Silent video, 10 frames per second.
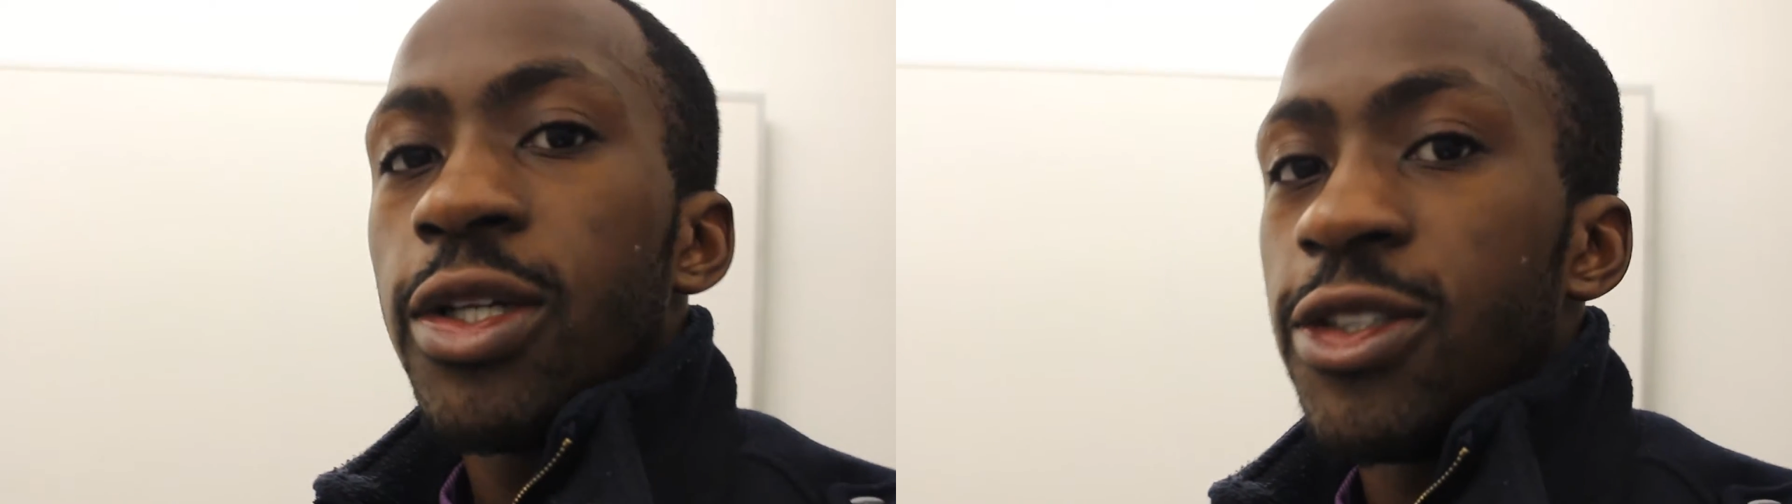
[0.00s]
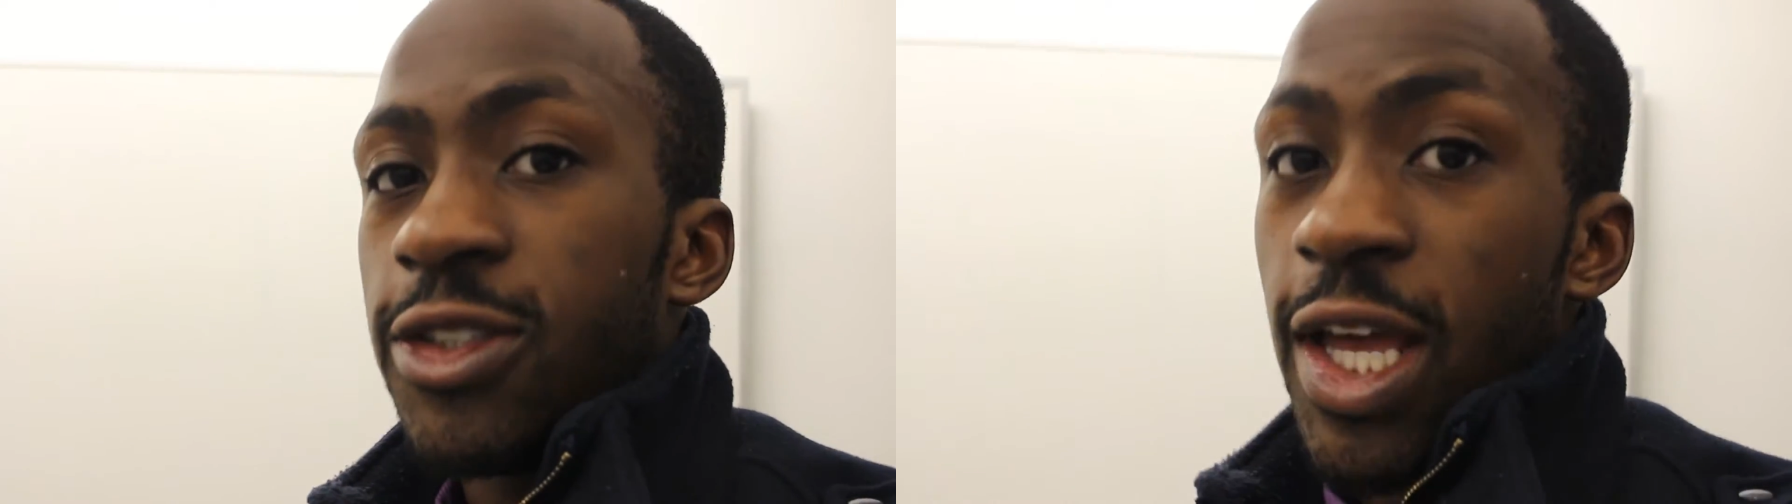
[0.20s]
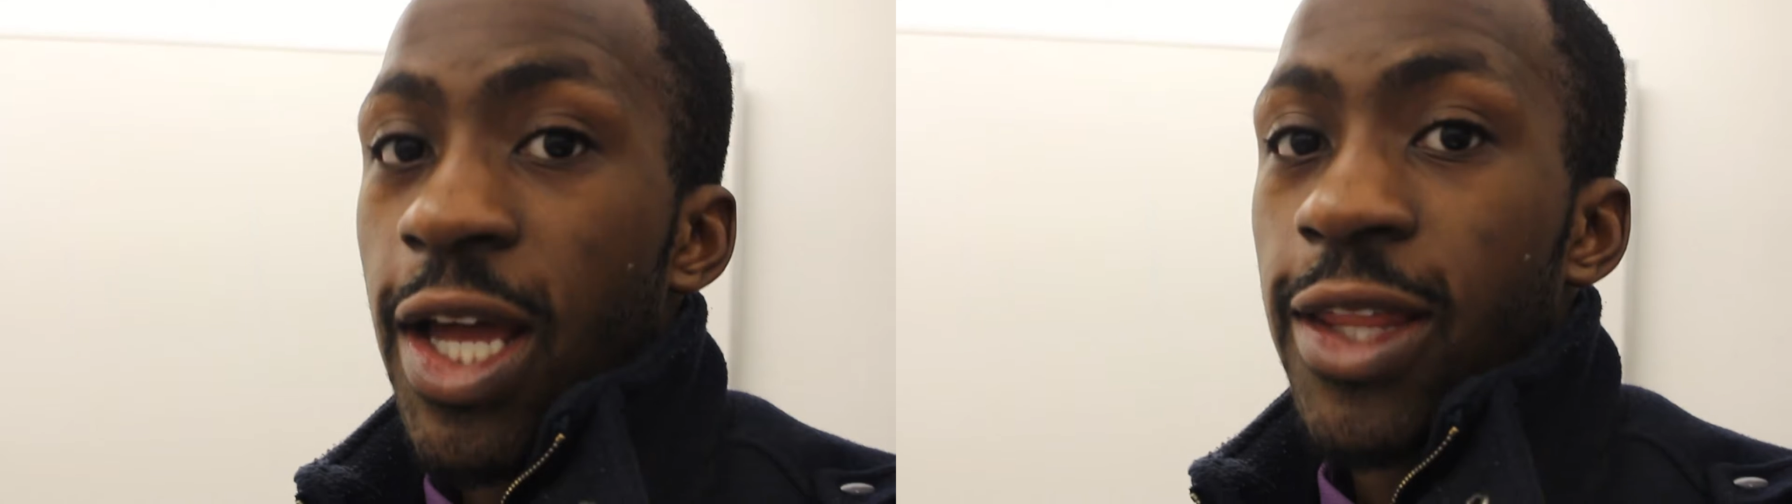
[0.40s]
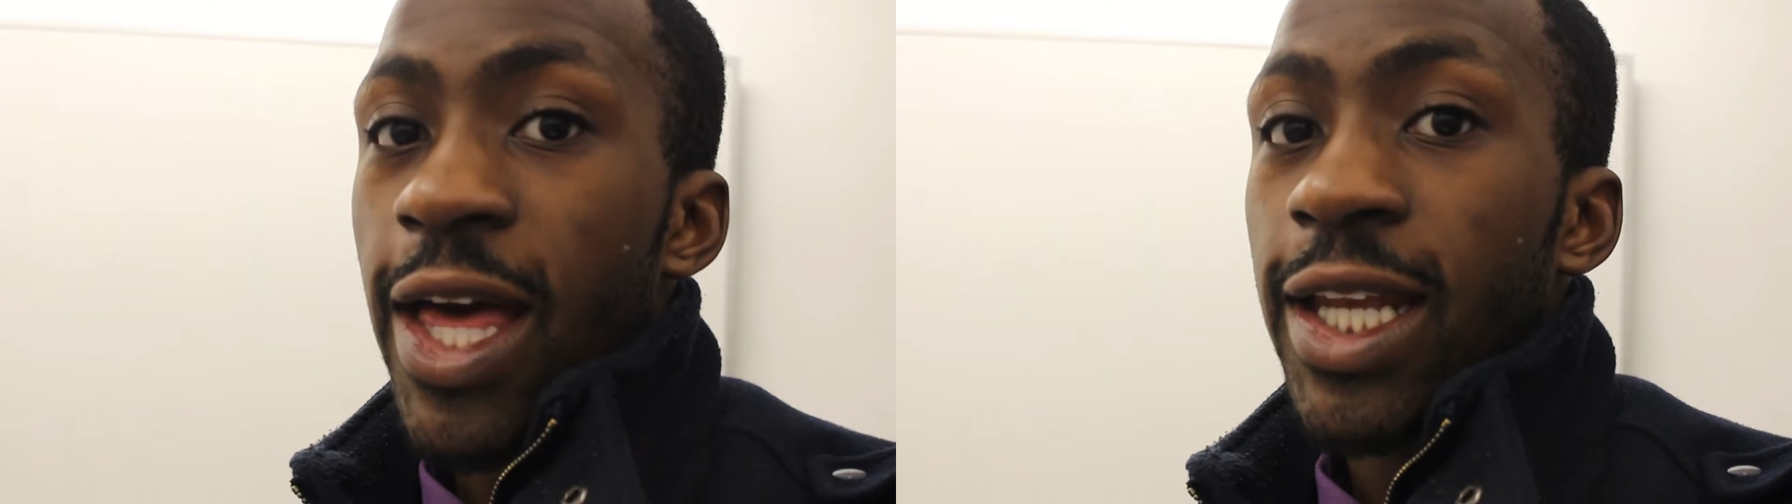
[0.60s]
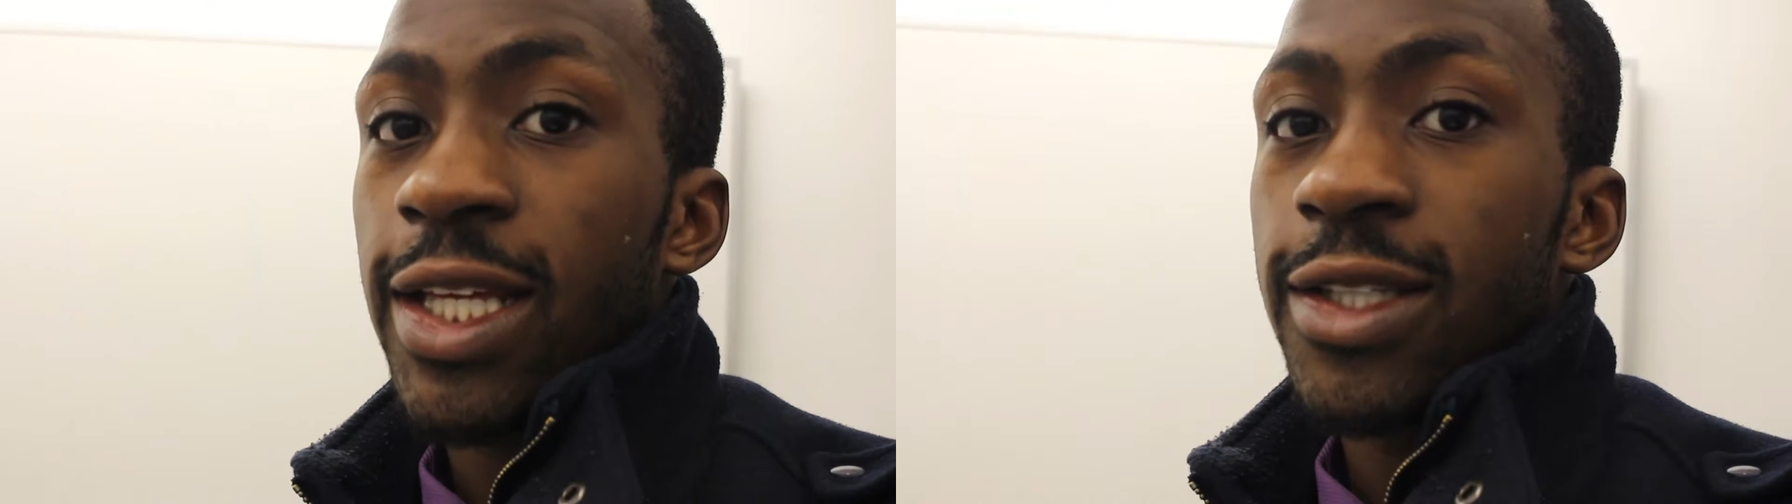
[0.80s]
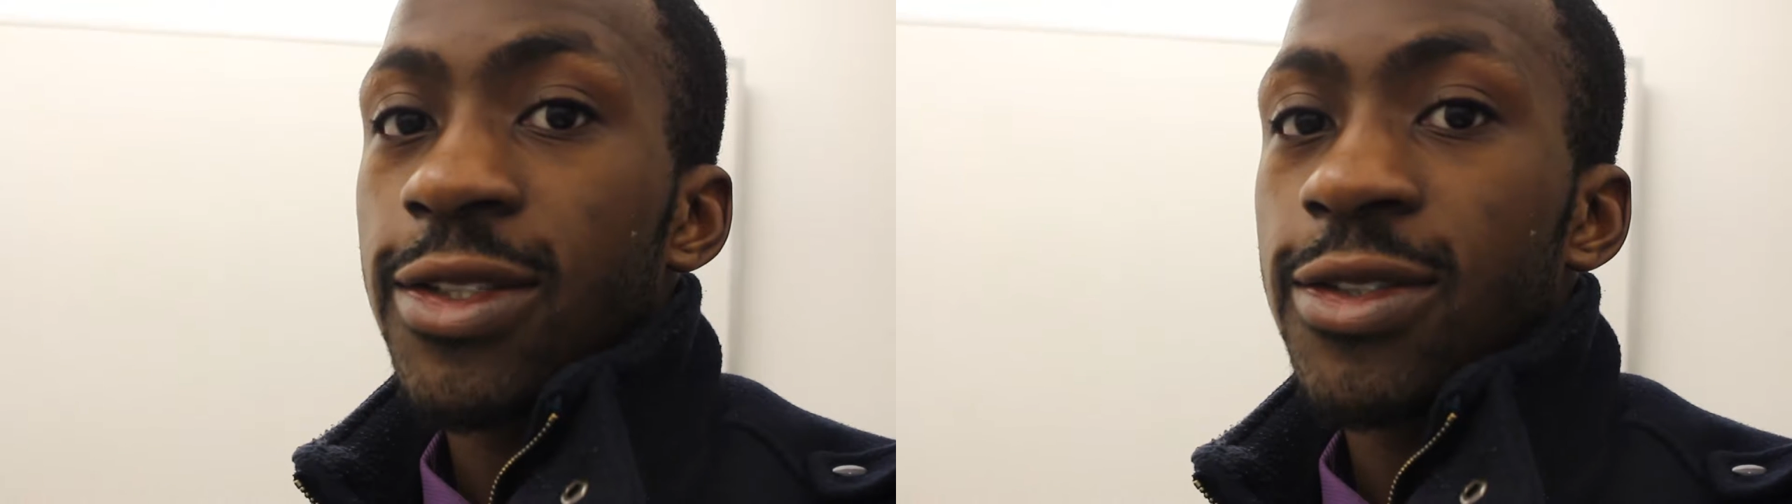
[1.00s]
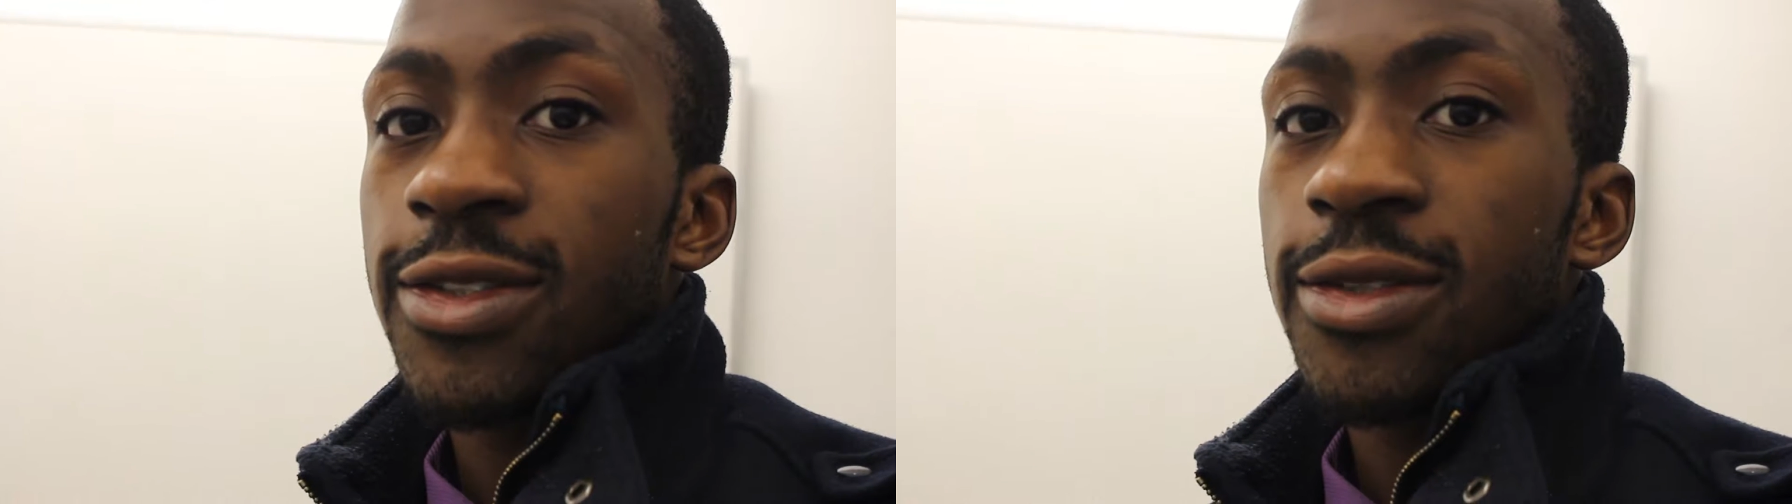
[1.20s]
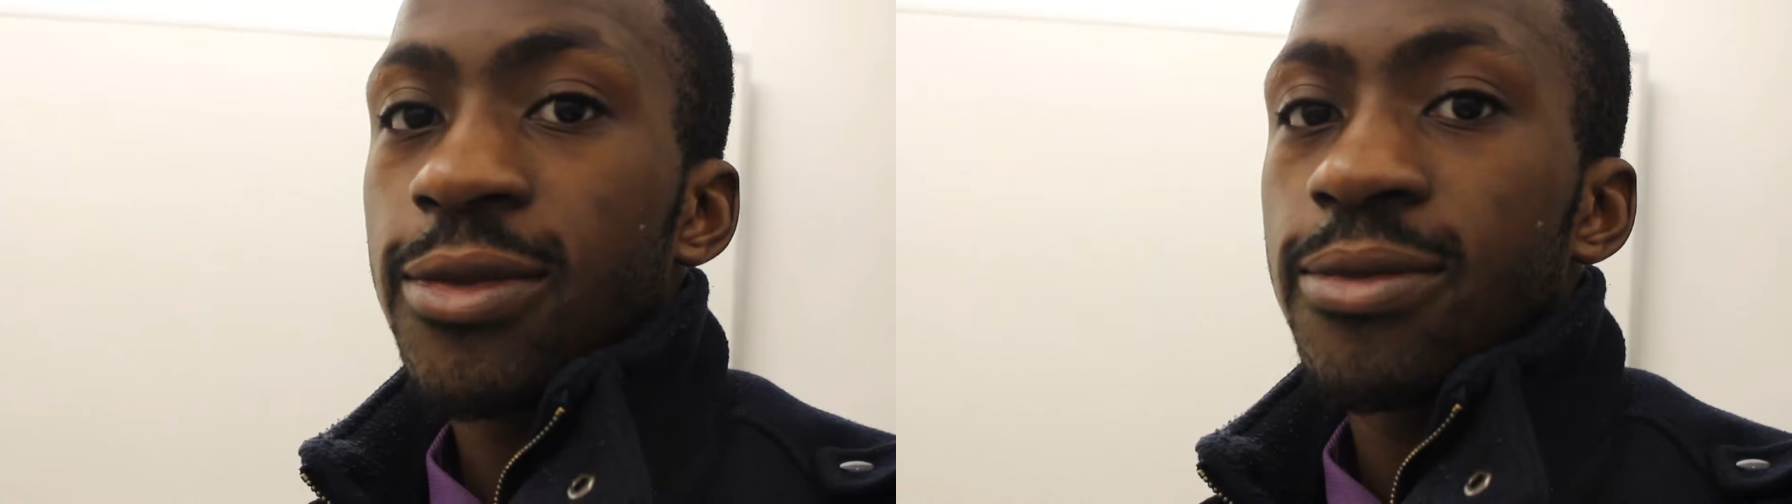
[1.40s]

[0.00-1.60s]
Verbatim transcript: saying that is.